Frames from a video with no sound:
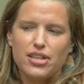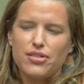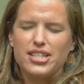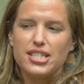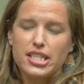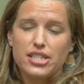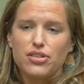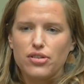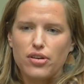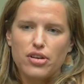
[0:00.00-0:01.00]
you know these things that
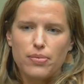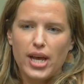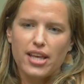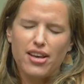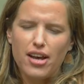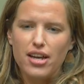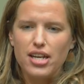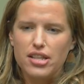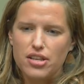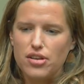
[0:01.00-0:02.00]
you grow in your
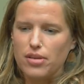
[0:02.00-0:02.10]
backyard and then you